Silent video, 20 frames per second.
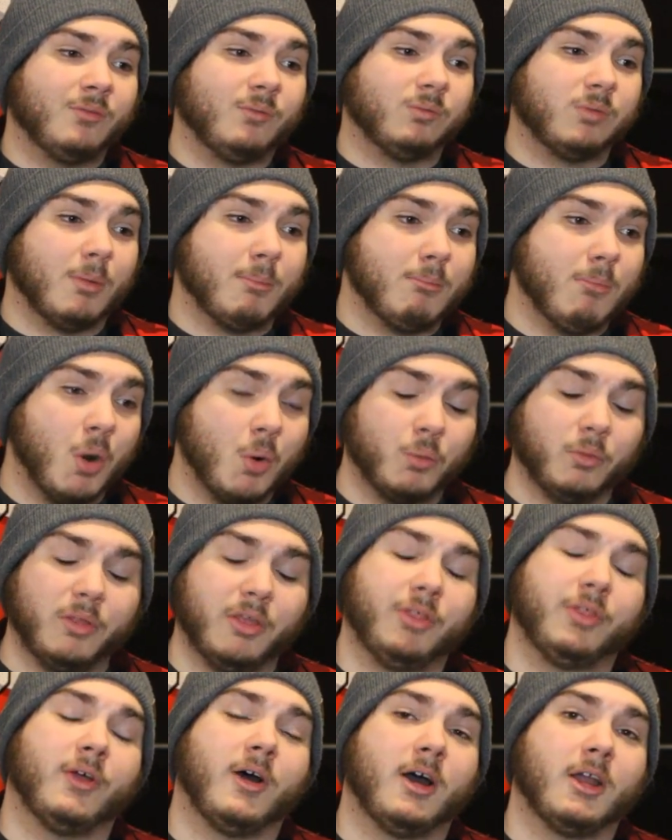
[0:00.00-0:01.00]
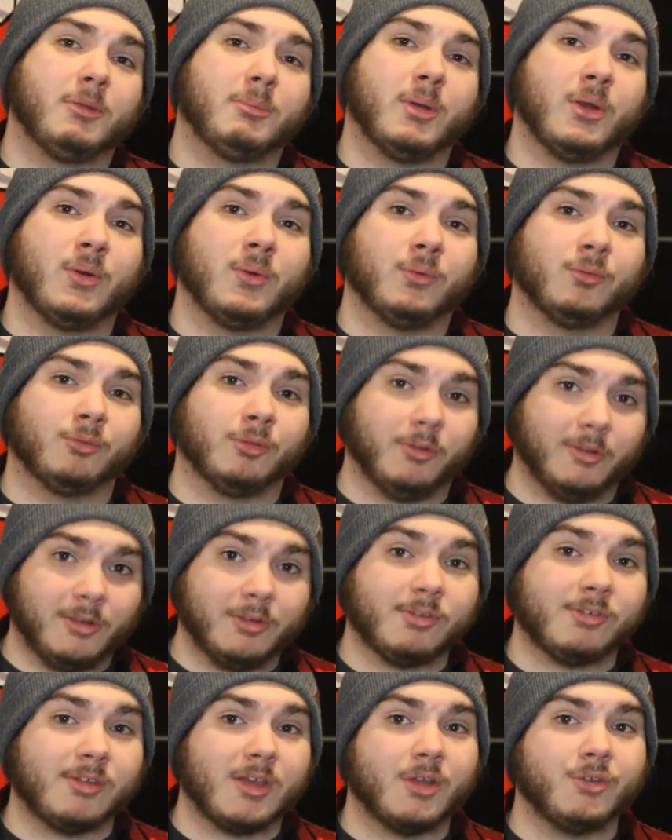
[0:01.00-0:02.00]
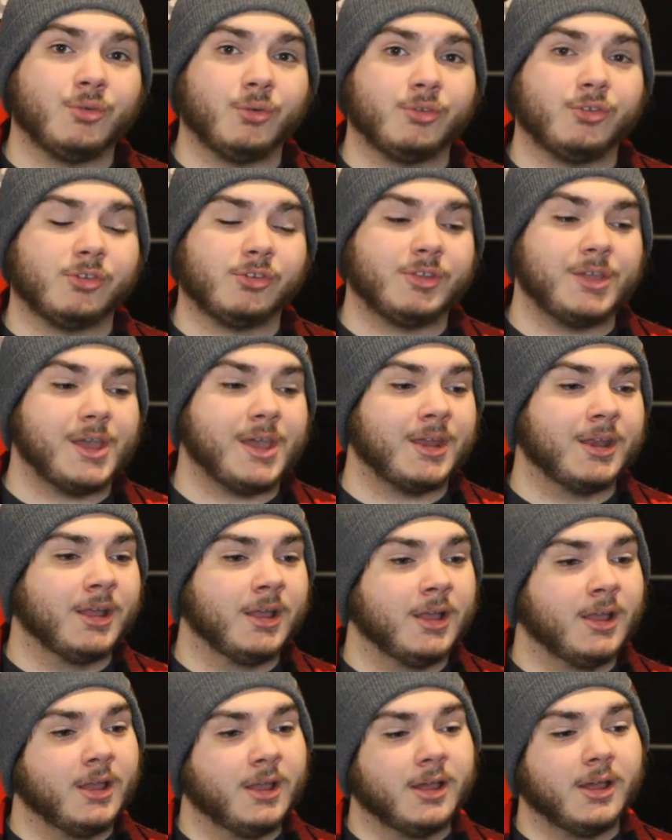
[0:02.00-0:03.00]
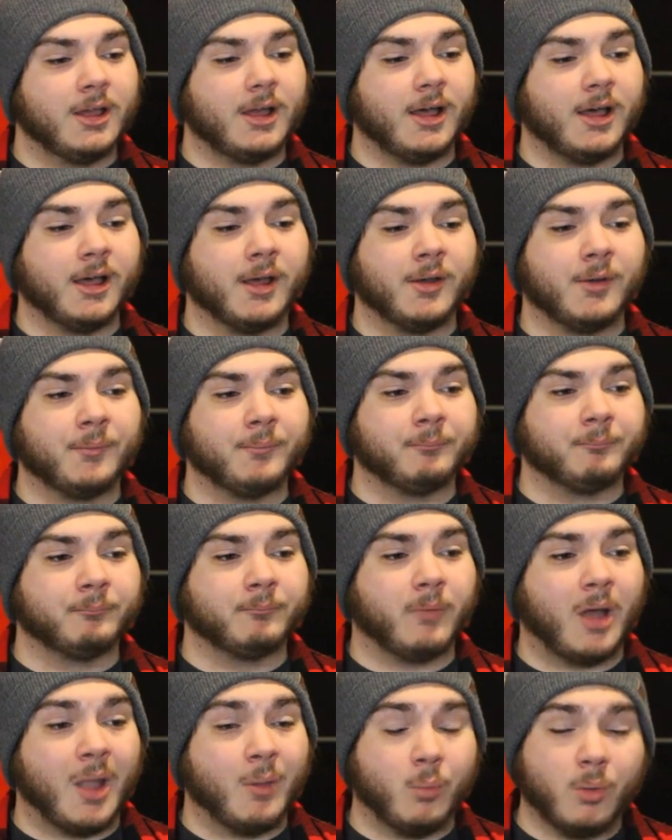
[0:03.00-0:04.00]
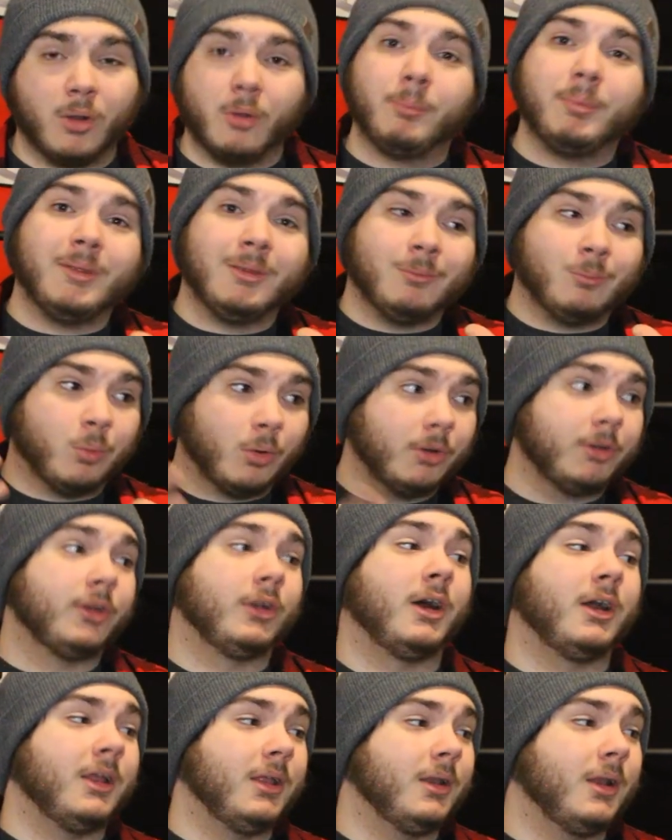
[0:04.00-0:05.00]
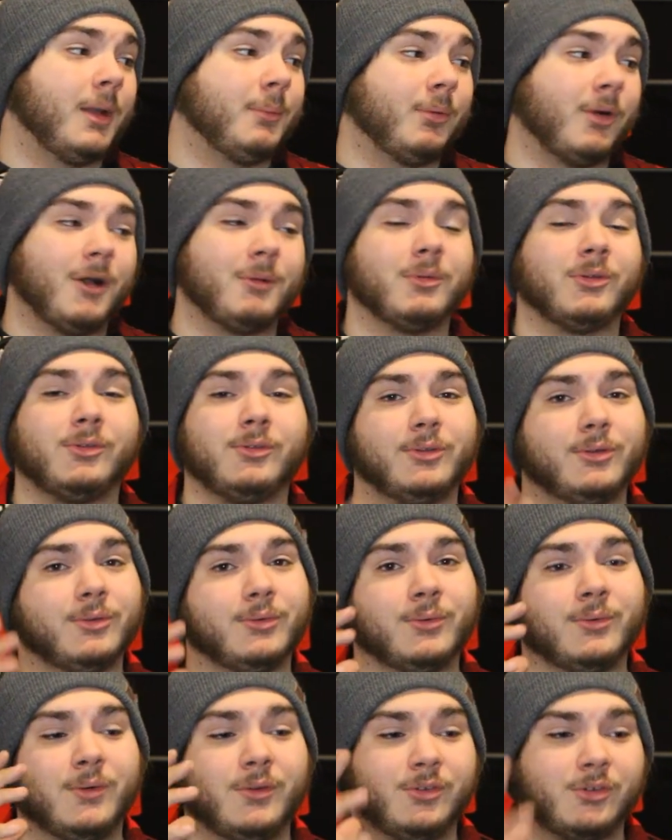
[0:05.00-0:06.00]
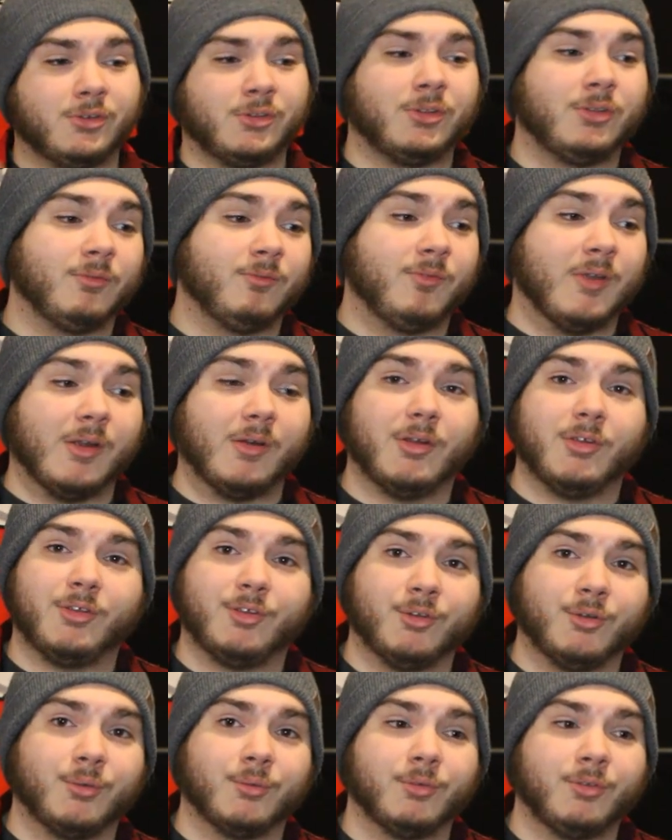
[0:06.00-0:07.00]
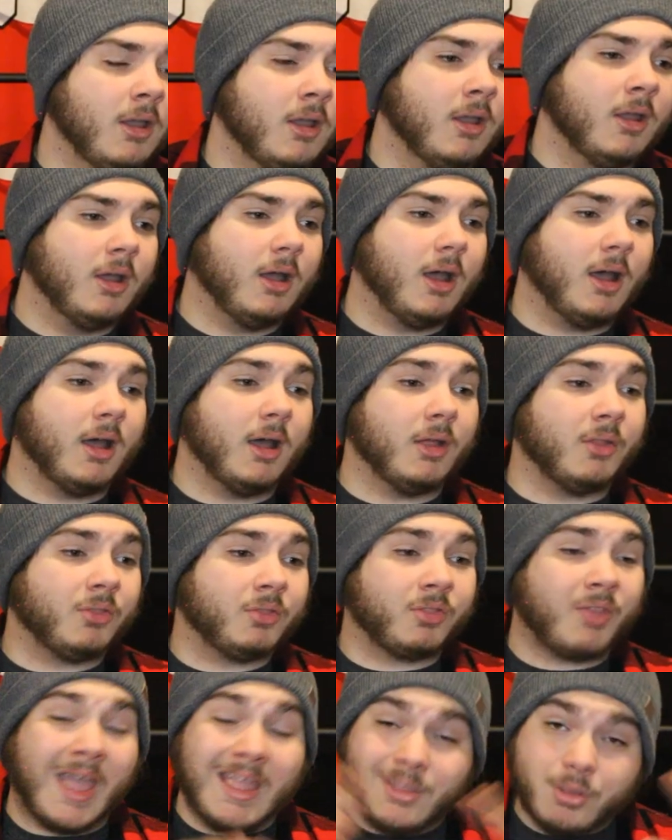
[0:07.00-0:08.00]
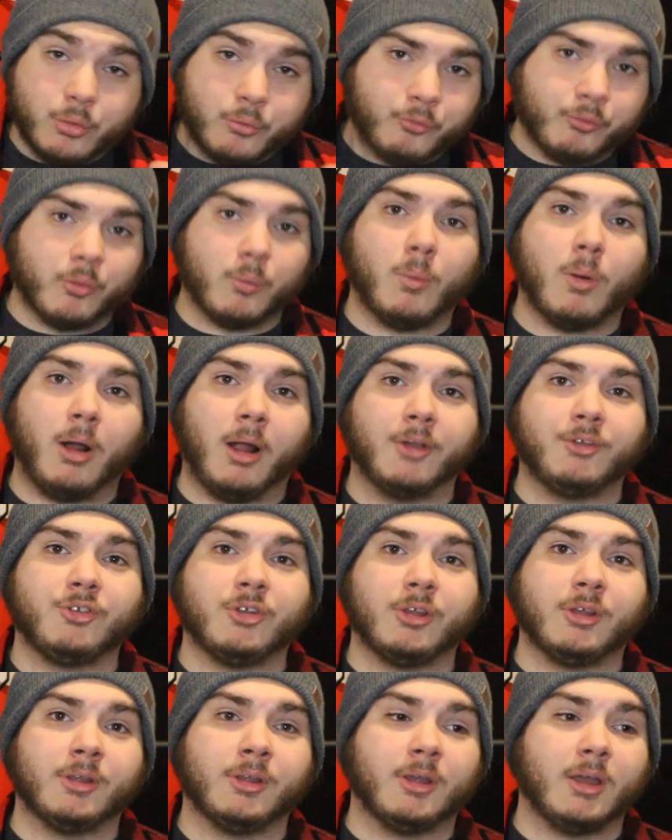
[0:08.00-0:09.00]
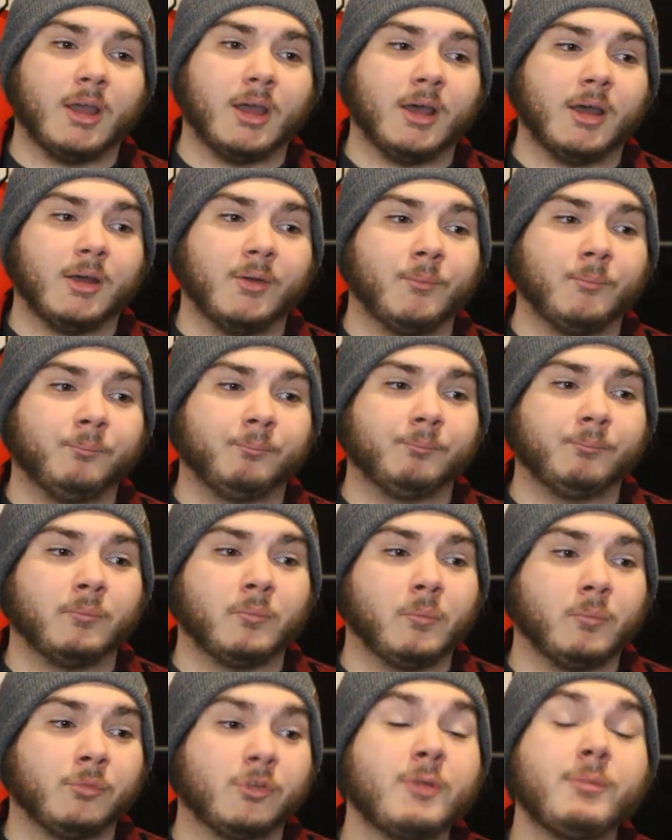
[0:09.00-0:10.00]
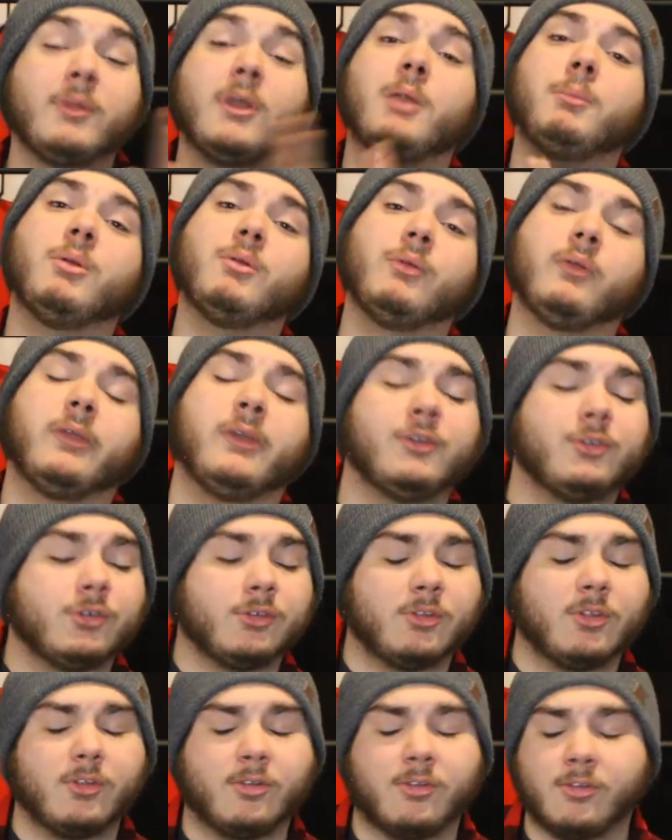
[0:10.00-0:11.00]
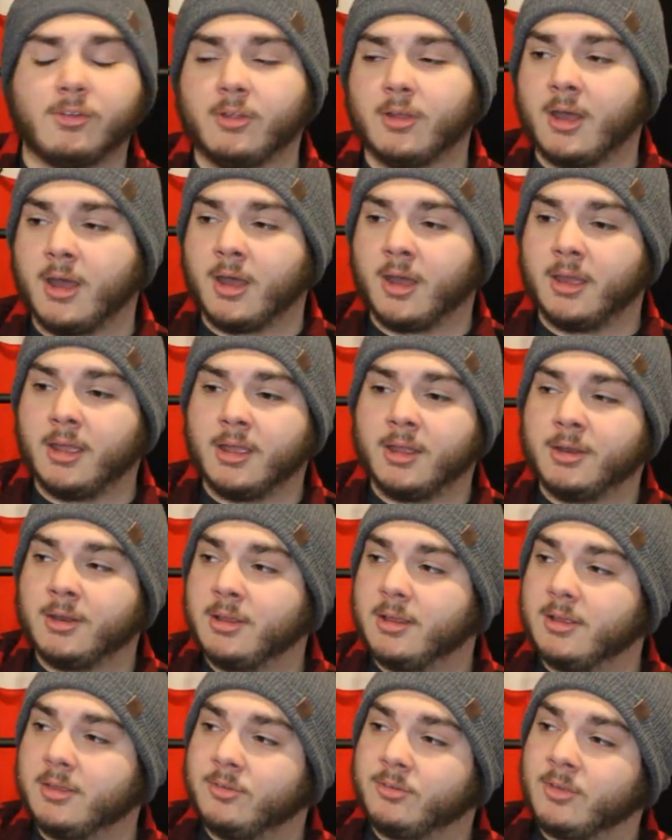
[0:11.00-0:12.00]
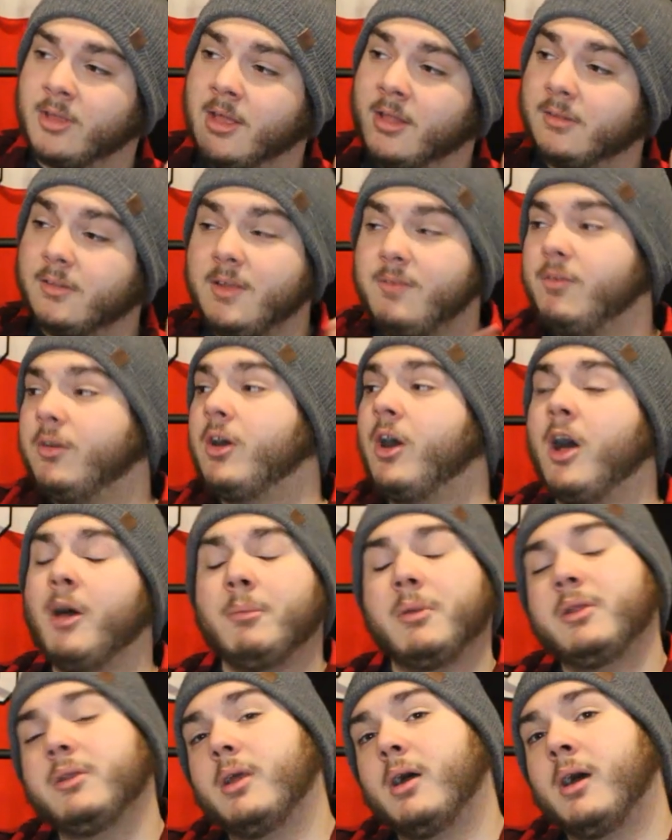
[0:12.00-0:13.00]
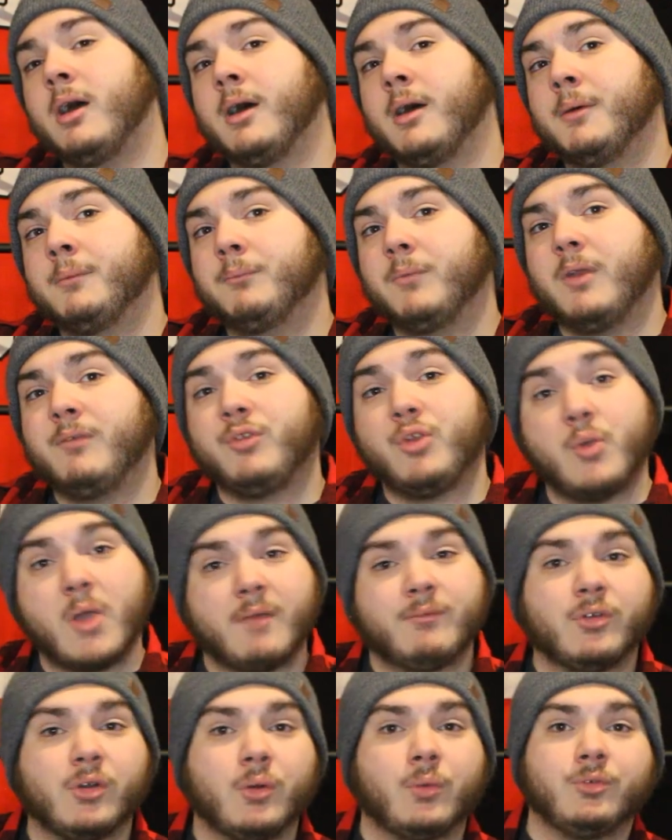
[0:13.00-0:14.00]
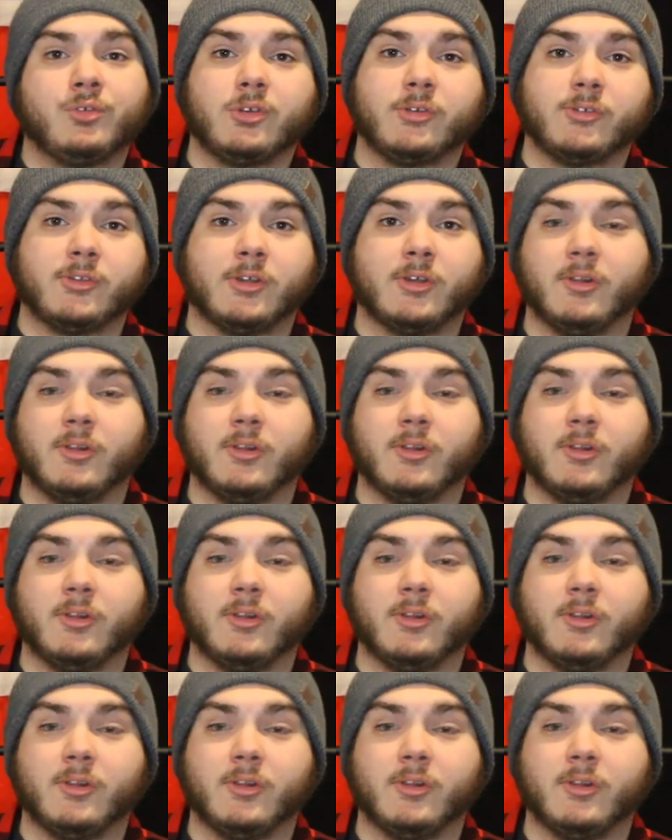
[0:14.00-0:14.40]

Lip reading: remotely thought about release schedule just yet. I will be working on it, I promise you, just very soon. Thank you for watching. Something I'd be really interested in is leave a comment if you have your own jersey